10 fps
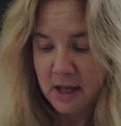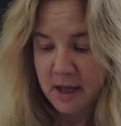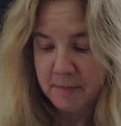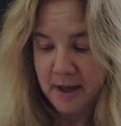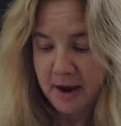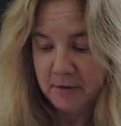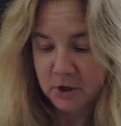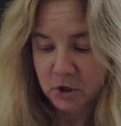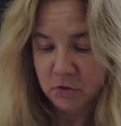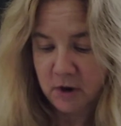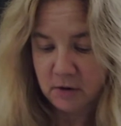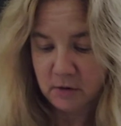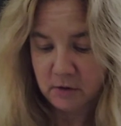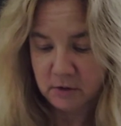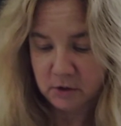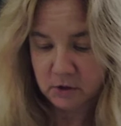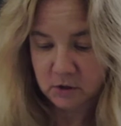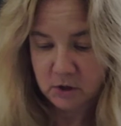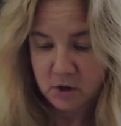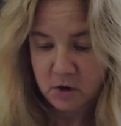Power struggles
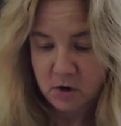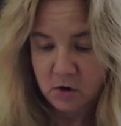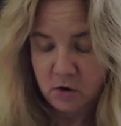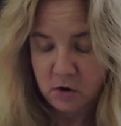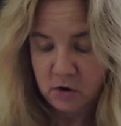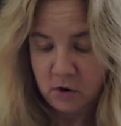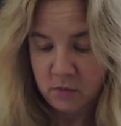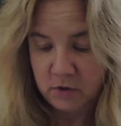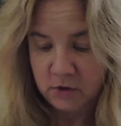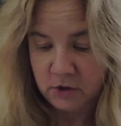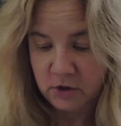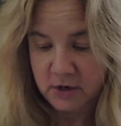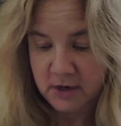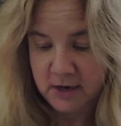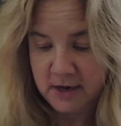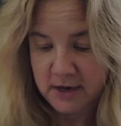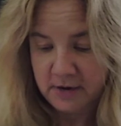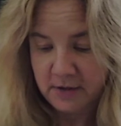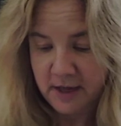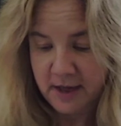are almost certain here,
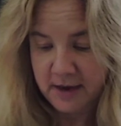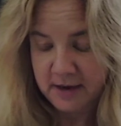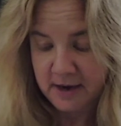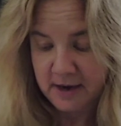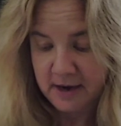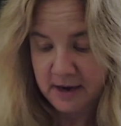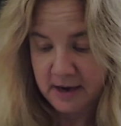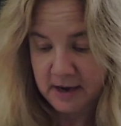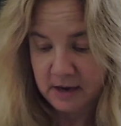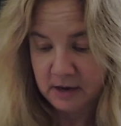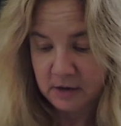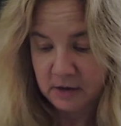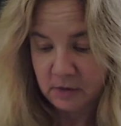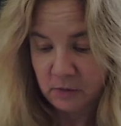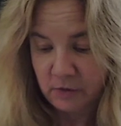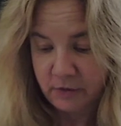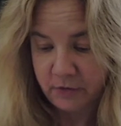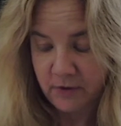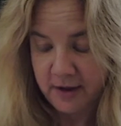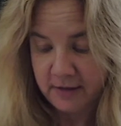then it will
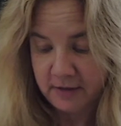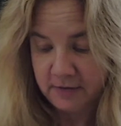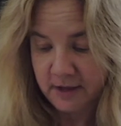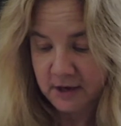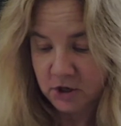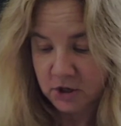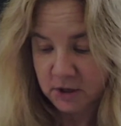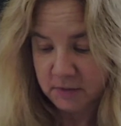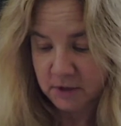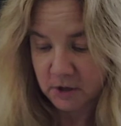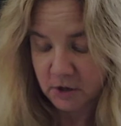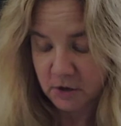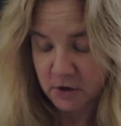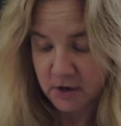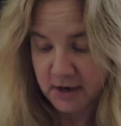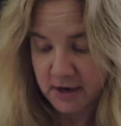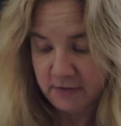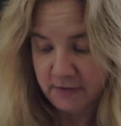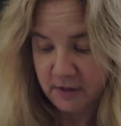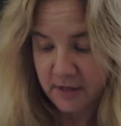threaten the relationship's security if
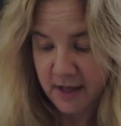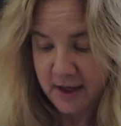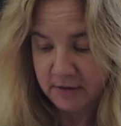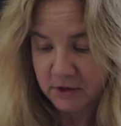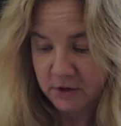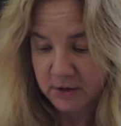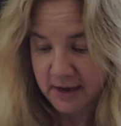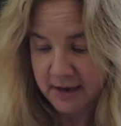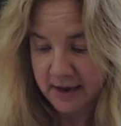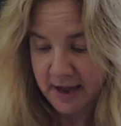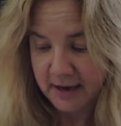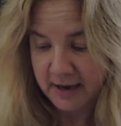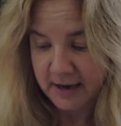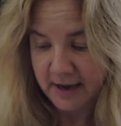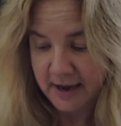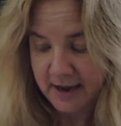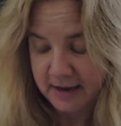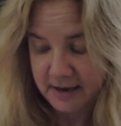allowed to get out of hand.